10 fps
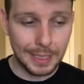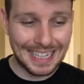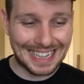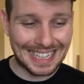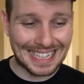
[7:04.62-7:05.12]

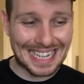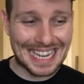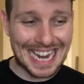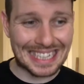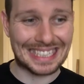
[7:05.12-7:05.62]
And then the
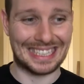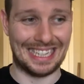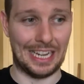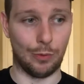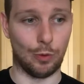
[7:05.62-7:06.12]
next
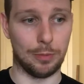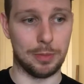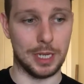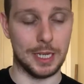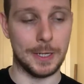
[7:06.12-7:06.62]
thing would
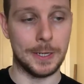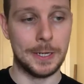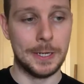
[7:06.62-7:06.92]
be